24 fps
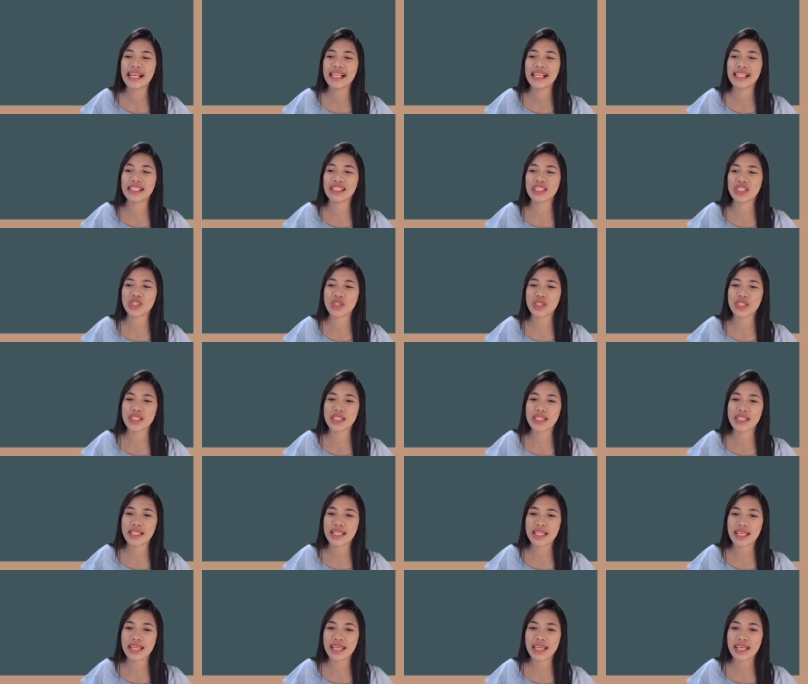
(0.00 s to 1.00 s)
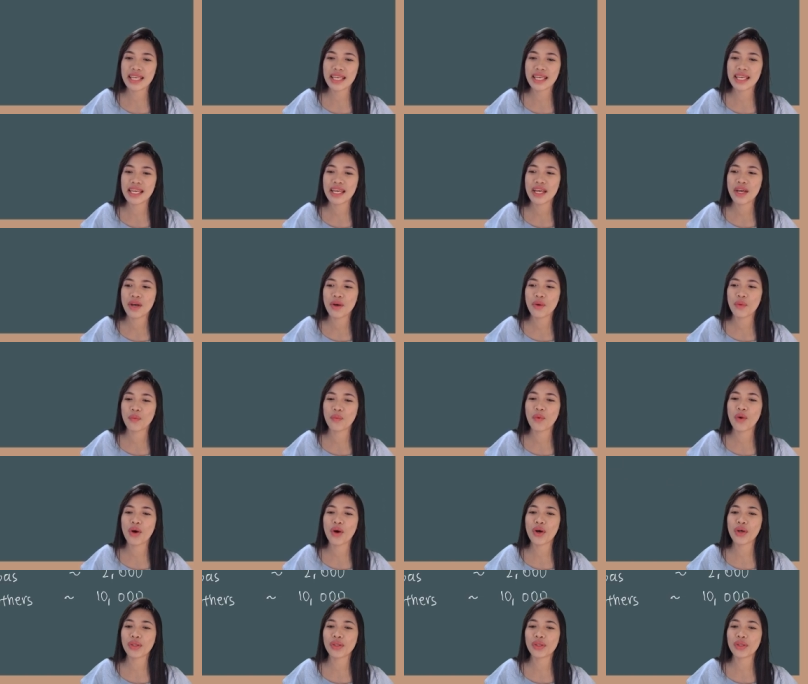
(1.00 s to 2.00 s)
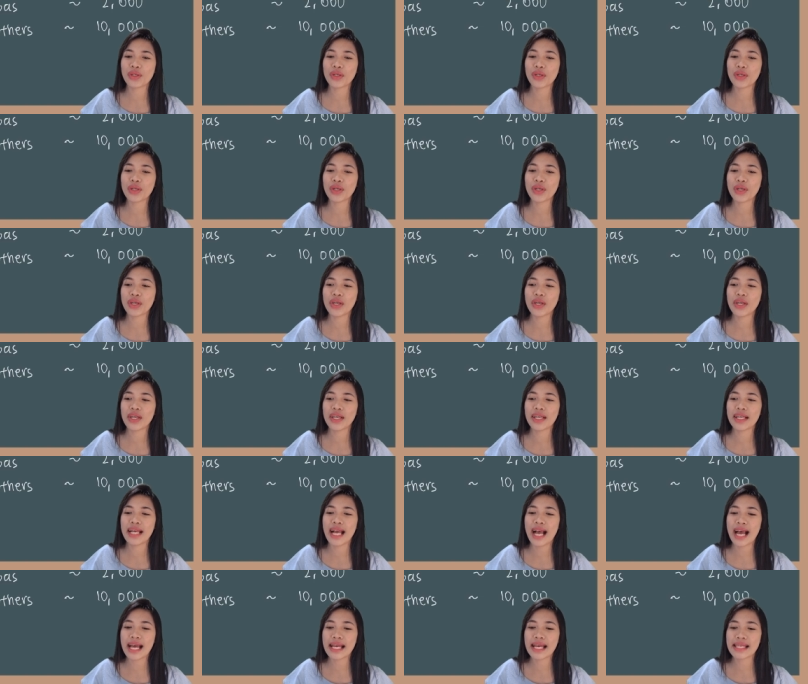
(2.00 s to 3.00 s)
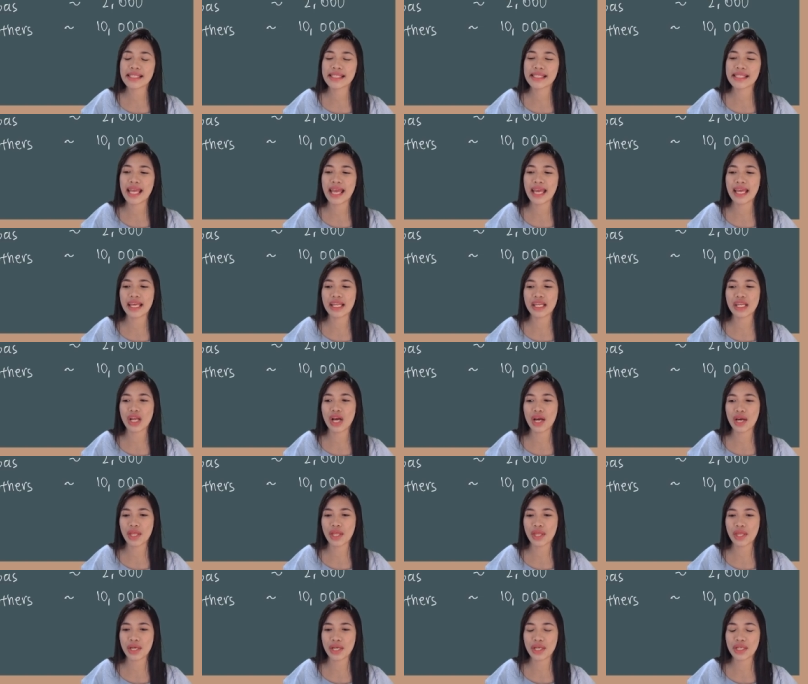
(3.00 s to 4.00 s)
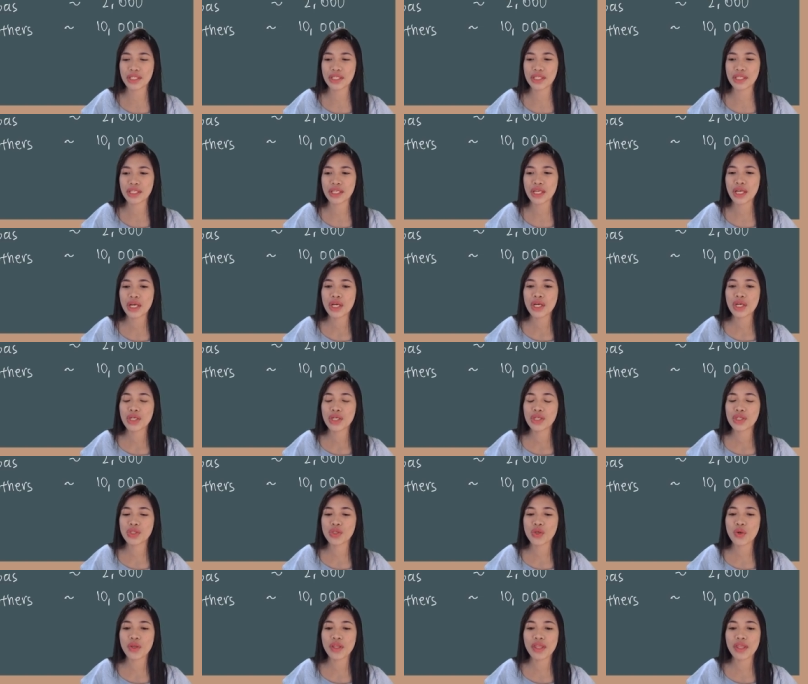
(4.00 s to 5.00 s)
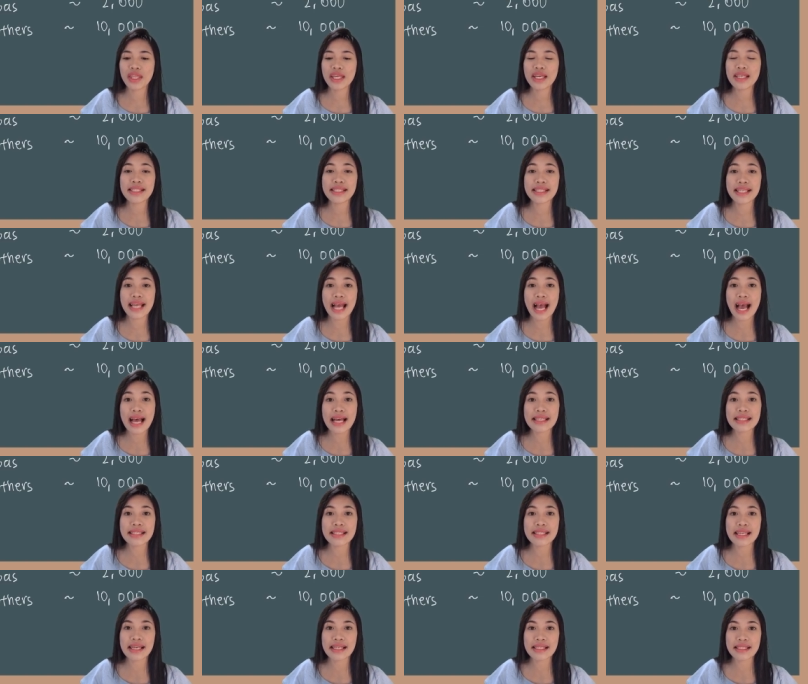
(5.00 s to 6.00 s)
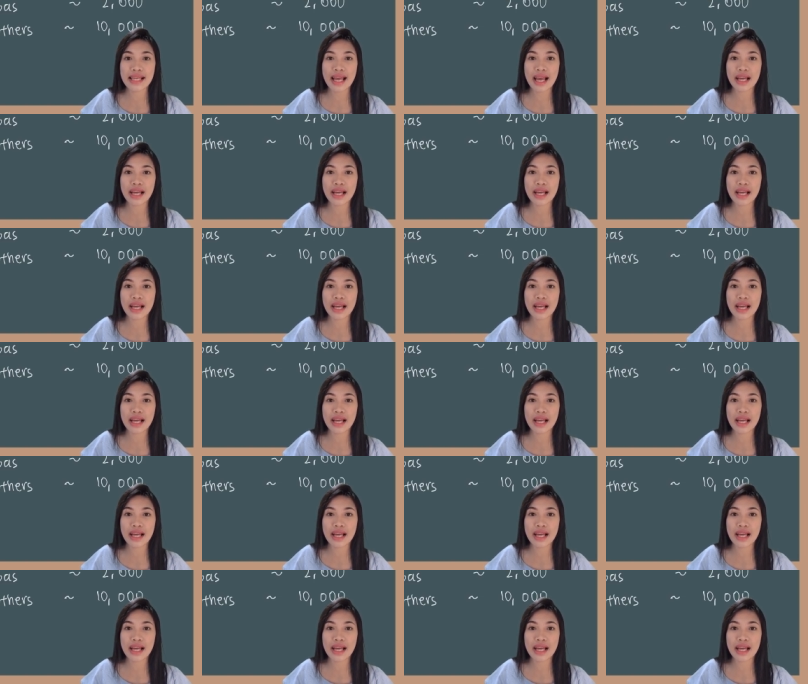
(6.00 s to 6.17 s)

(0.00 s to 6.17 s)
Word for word: electricity, water, gas, and others. So this gas is